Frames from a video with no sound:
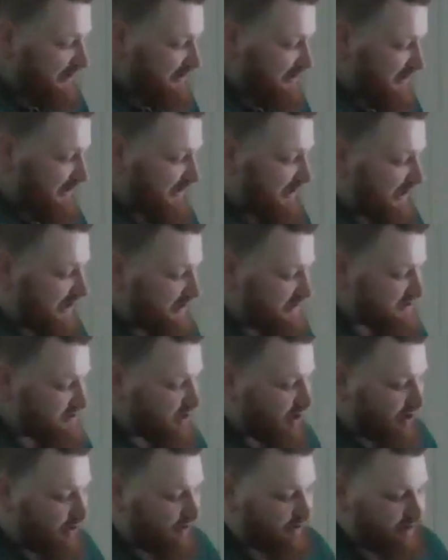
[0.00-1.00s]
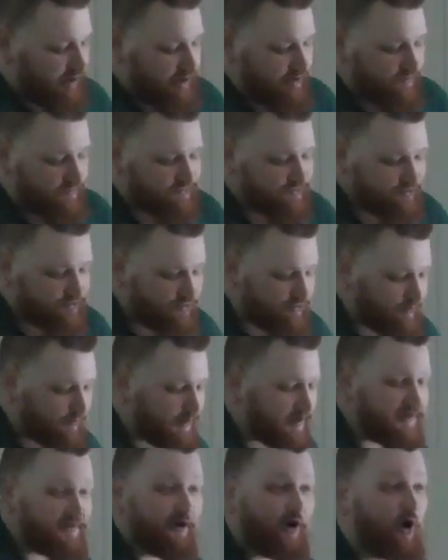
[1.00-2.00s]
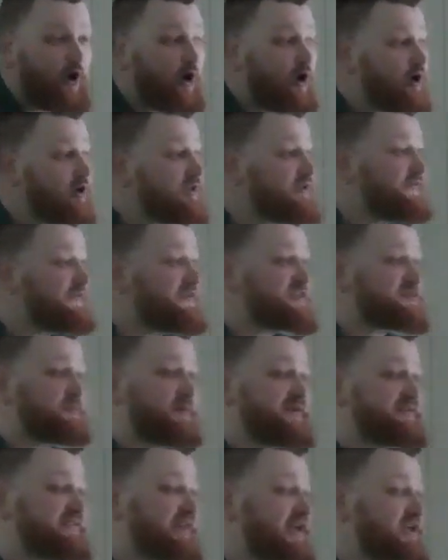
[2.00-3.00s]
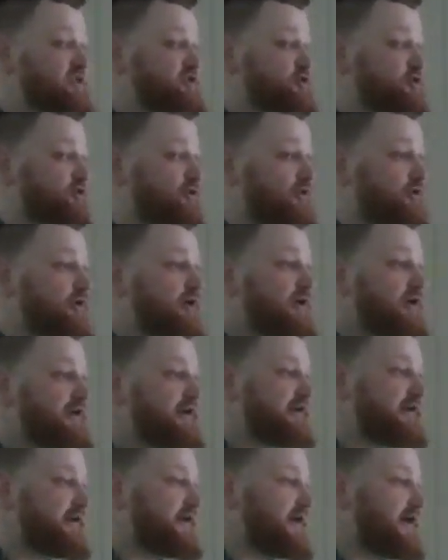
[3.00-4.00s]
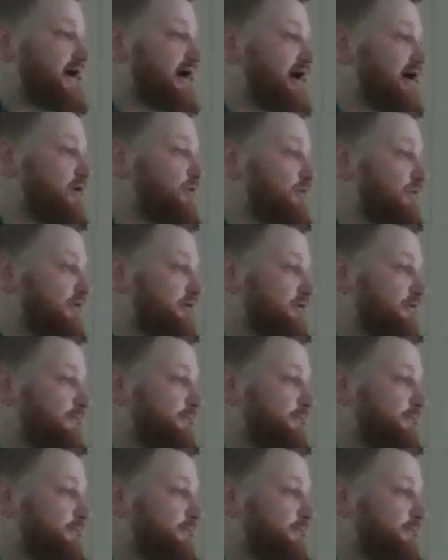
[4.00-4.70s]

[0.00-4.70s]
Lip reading: that God is calling you to with all of its potential now.